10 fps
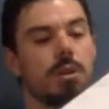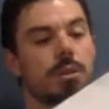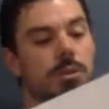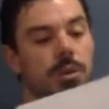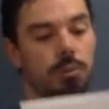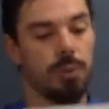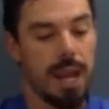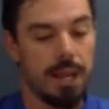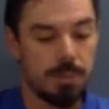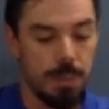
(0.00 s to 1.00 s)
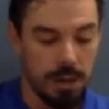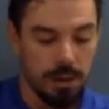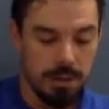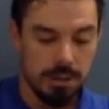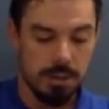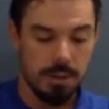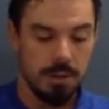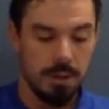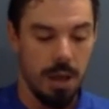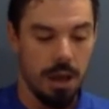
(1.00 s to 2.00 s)
So raspberries,
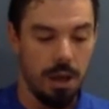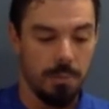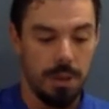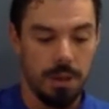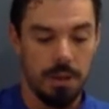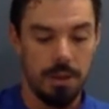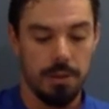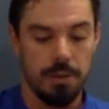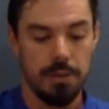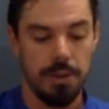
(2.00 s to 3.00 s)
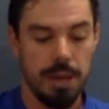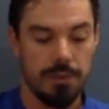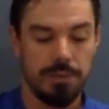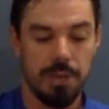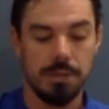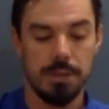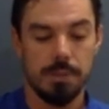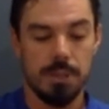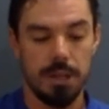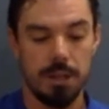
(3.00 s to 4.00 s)
they've done some
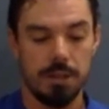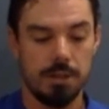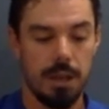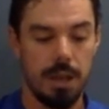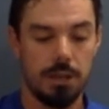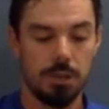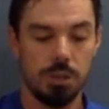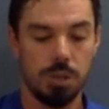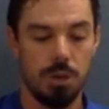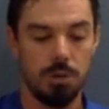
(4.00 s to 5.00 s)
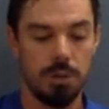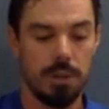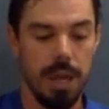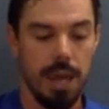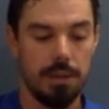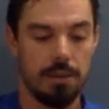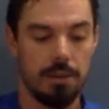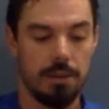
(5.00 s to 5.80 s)
studies and showed that